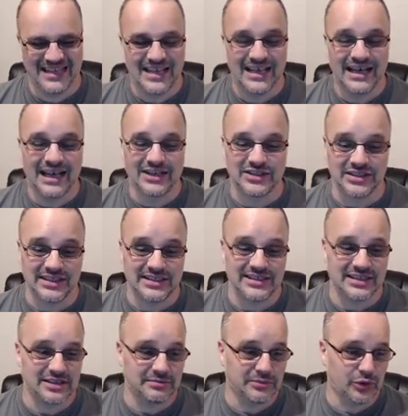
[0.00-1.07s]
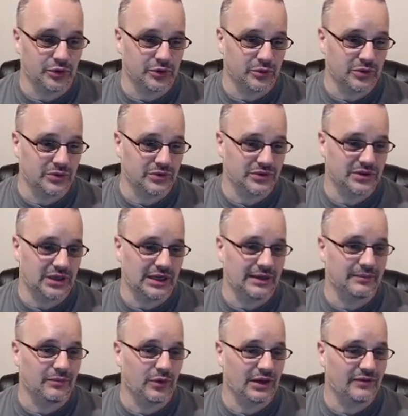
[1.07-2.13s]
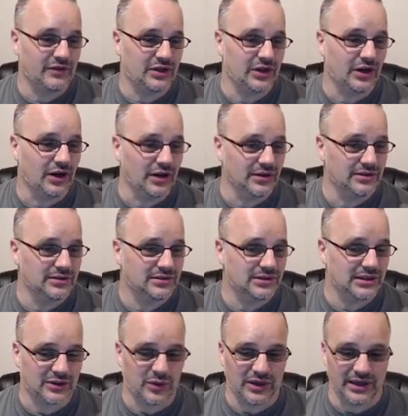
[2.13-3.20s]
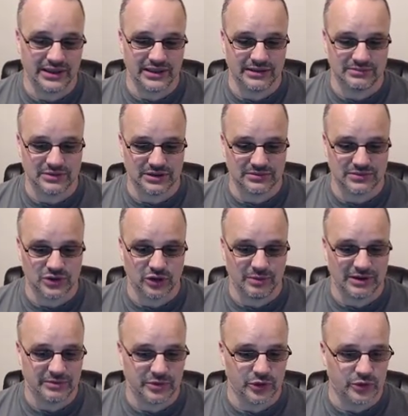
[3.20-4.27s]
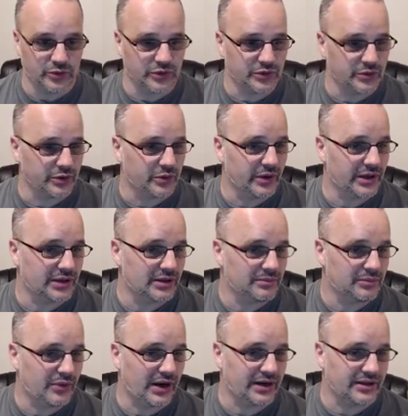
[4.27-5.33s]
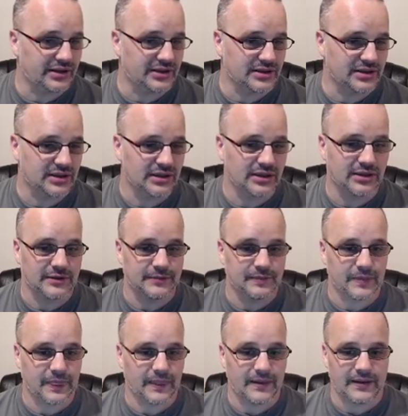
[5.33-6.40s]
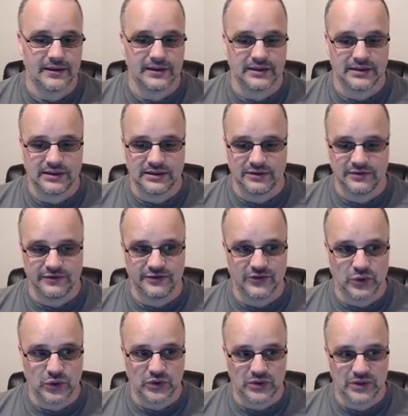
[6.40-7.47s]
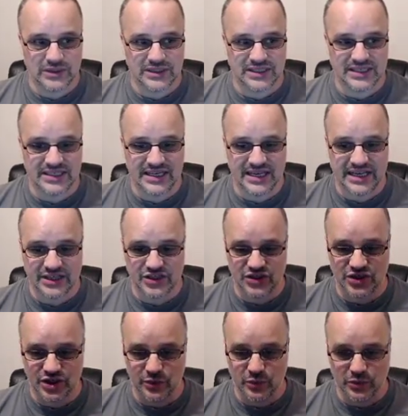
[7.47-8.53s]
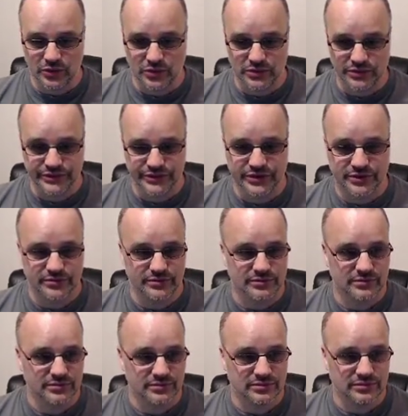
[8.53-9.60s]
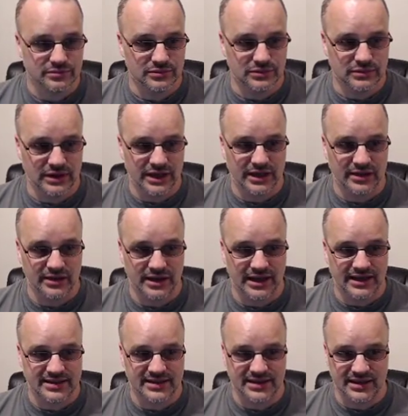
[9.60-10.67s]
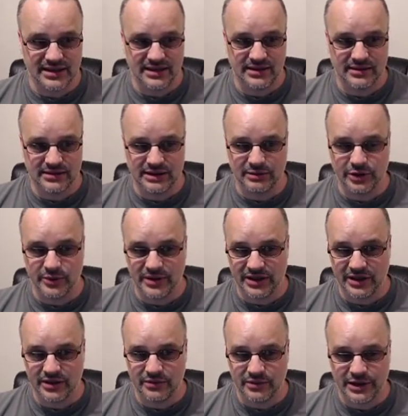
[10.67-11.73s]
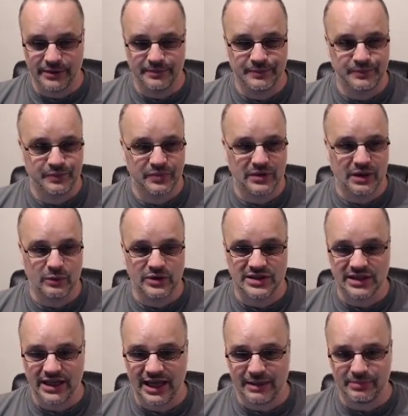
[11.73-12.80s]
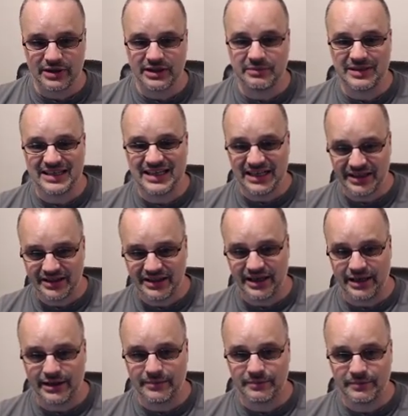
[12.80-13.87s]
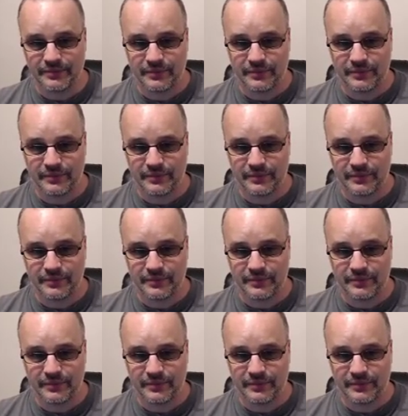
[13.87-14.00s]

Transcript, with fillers: Actually, these things are border walls. Um, what I've got, I quite like, I'm going to talk about the border walls real quick. I'm proud of these. Four CSG walls, N, S, e, W, and E, right? And what's going to happen at the beginning of the game,